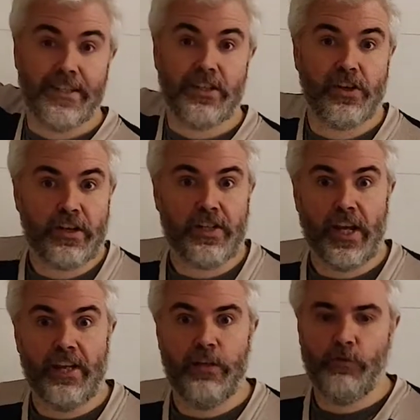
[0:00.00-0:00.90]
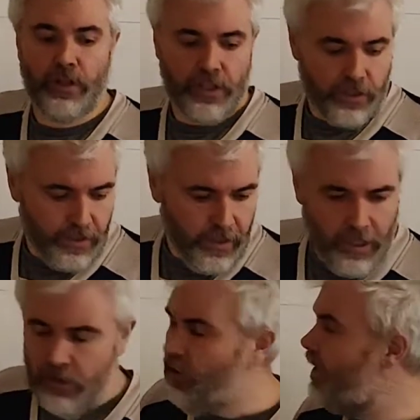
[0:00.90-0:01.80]
this shaded region.
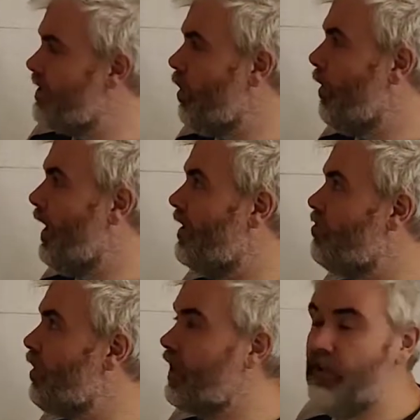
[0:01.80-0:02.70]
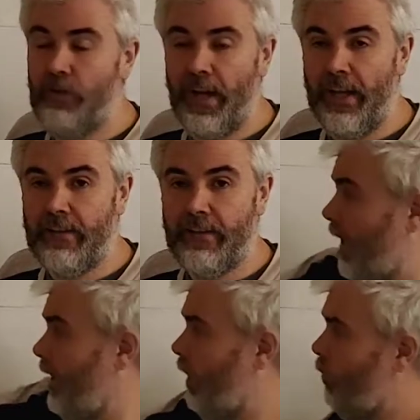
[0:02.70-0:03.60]
So let's go ahead and try and do that.
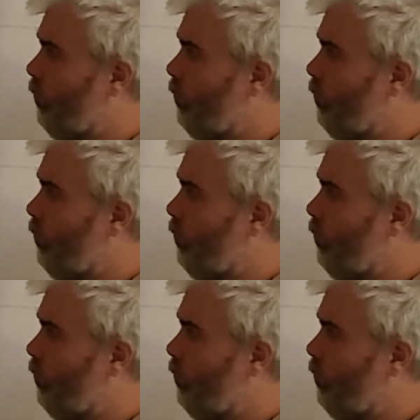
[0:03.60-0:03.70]
And I'll